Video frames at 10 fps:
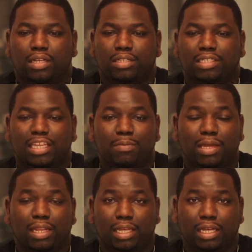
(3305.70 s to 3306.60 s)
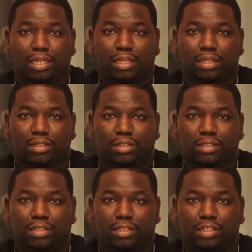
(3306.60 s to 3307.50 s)
seemingly
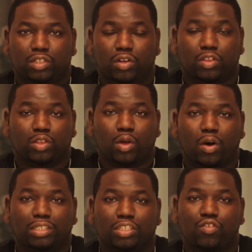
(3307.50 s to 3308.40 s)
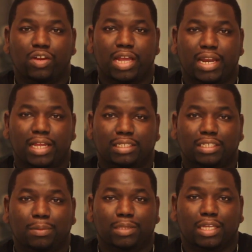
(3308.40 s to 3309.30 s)
your thoughts creating
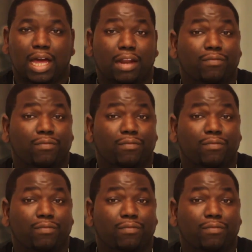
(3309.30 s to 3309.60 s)
something out